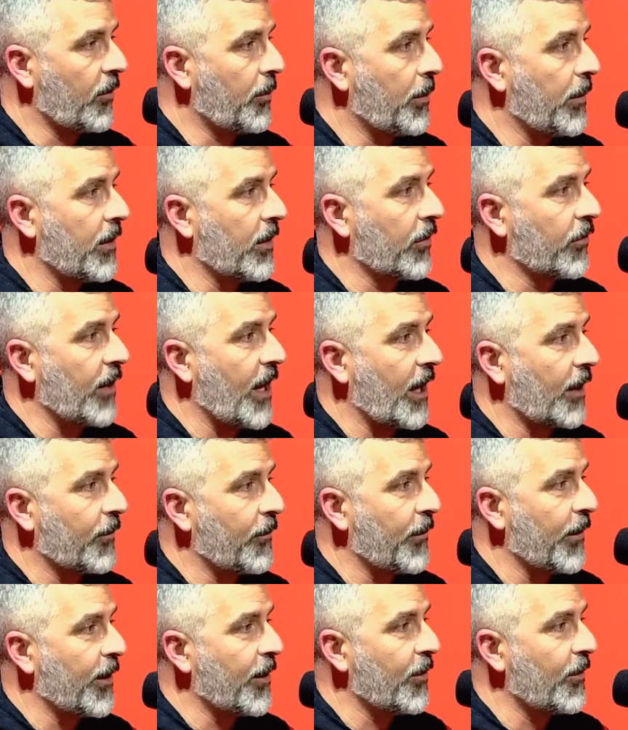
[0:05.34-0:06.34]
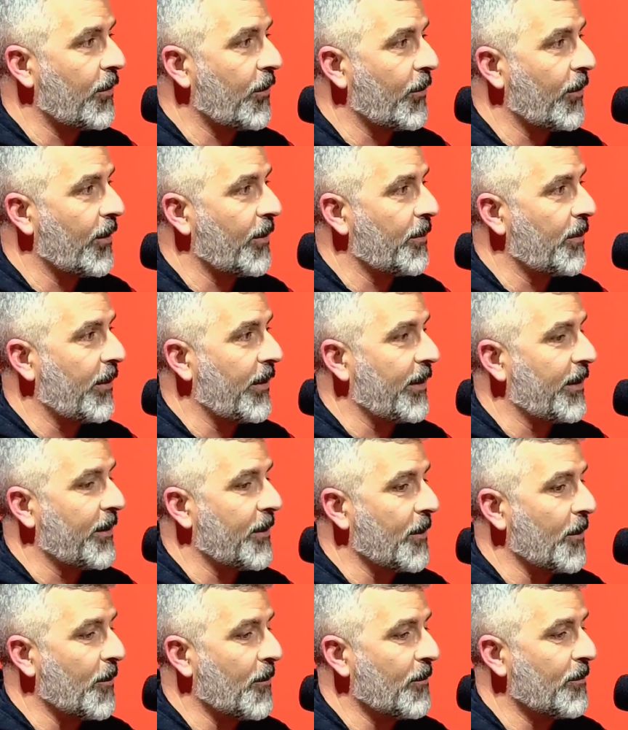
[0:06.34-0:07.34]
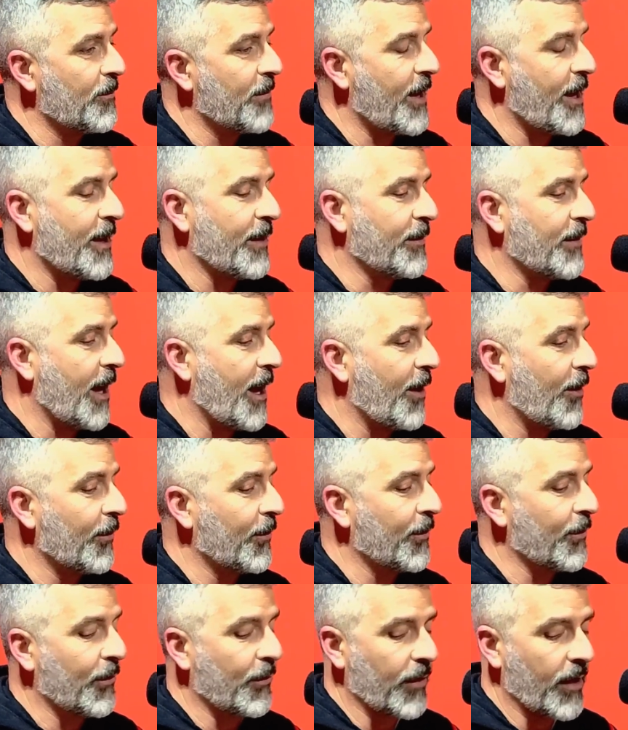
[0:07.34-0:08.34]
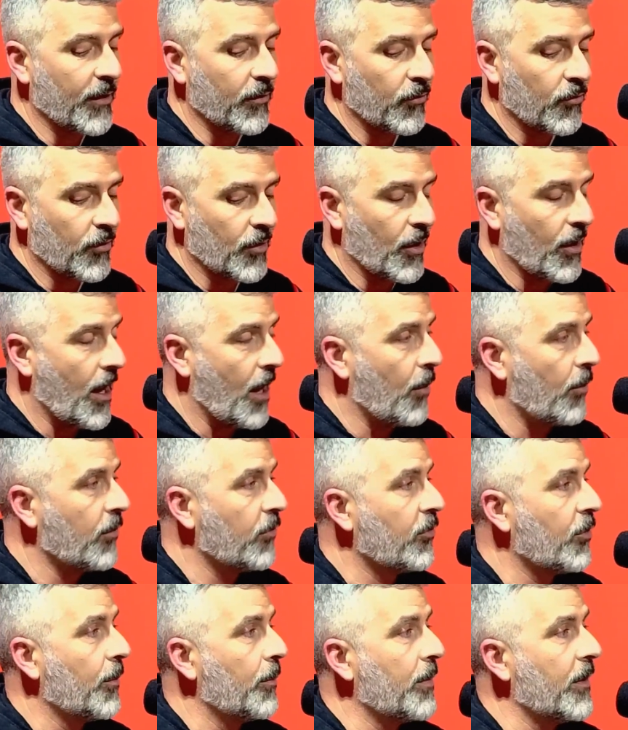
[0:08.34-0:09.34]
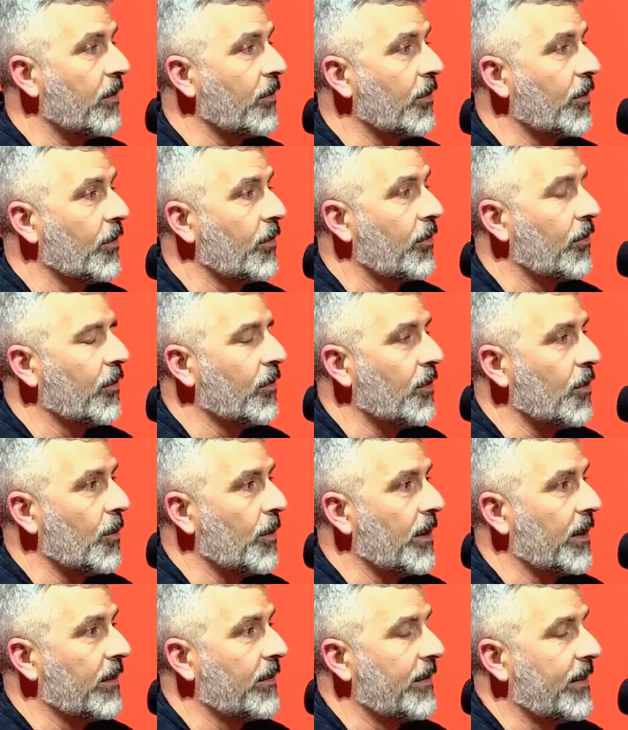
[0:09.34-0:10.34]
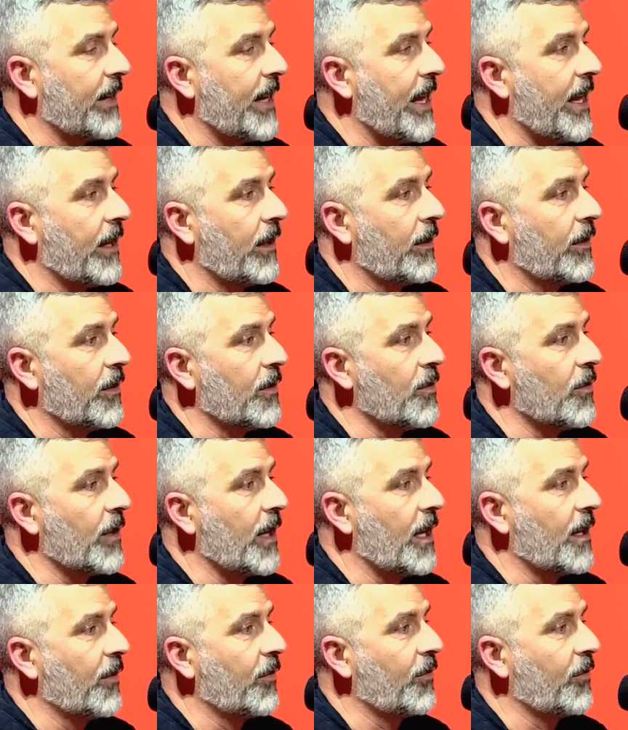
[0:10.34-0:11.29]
to put an exact figure to it, but dollars and cents. How is your business doing today? Can you kind of